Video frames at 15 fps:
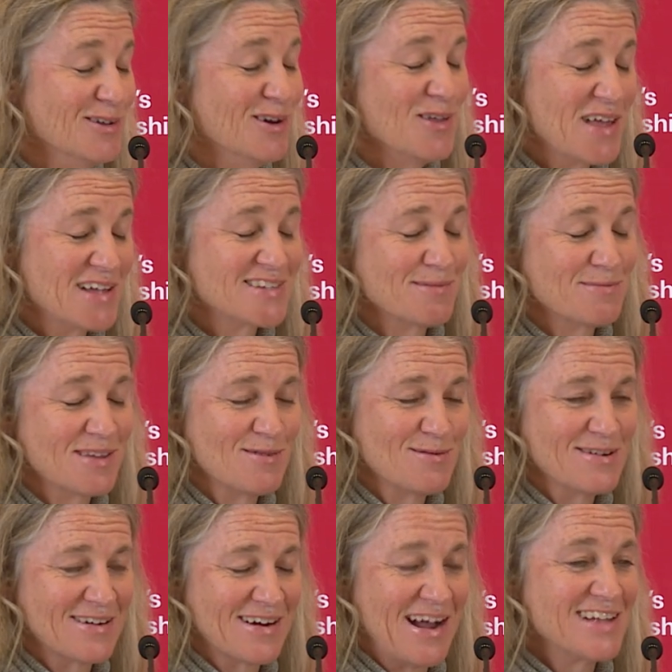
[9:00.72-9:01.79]
know that's something
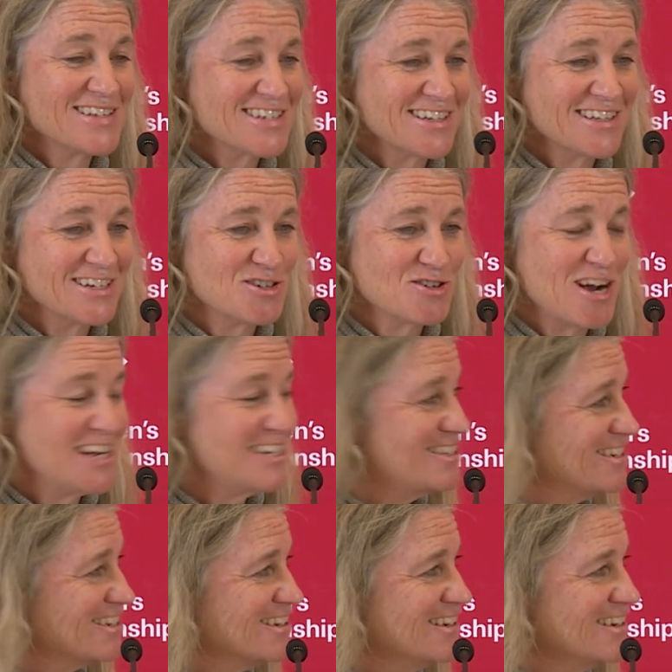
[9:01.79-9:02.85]
we are constantly trying
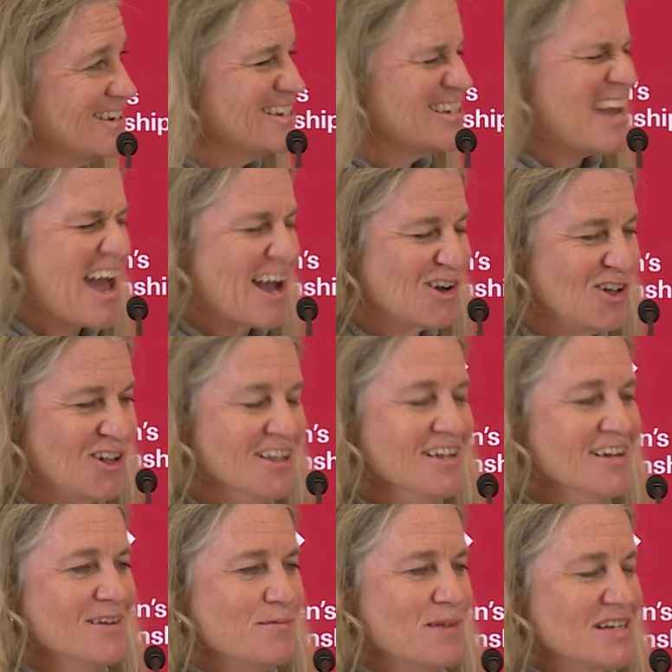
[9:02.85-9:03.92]
to tackle,
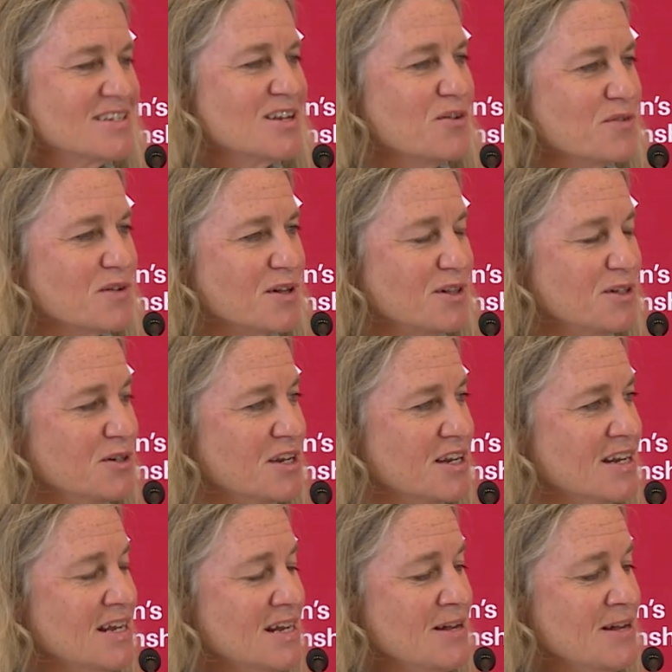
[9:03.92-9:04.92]
myself included.